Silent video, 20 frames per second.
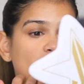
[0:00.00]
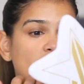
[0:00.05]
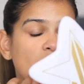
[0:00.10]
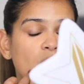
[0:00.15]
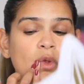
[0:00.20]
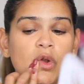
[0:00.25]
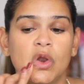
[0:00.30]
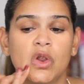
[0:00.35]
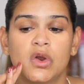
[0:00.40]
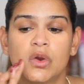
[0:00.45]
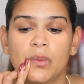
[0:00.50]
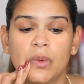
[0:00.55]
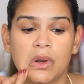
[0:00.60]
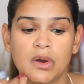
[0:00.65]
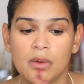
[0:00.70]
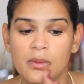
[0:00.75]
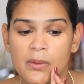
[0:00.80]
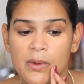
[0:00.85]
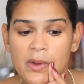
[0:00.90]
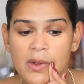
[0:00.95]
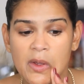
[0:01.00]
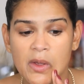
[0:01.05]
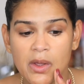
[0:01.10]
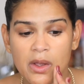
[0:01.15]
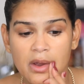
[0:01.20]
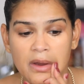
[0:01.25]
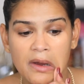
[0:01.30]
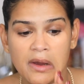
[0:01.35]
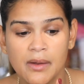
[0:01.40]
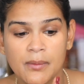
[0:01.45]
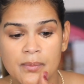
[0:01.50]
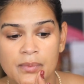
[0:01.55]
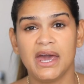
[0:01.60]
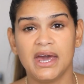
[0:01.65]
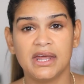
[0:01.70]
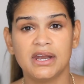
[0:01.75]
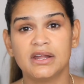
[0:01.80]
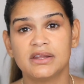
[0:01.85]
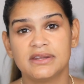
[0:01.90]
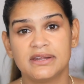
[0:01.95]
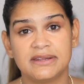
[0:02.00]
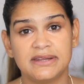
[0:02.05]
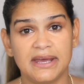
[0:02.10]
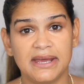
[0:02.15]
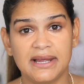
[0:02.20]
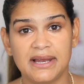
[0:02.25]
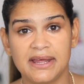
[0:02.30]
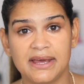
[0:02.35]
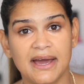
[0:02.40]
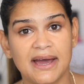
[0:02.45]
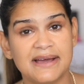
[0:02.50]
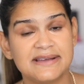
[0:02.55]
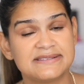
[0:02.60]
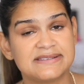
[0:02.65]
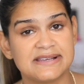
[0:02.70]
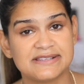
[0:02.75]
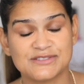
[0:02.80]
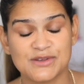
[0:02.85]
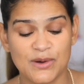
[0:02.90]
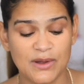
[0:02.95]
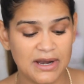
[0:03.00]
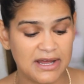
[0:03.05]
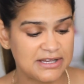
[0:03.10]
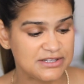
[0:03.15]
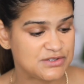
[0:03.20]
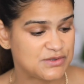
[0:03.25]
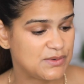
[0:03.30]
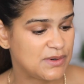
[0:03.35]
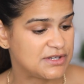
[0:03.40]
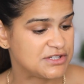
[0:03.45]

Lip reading: And a little bit over here. And on the daily, guys, that's all I do.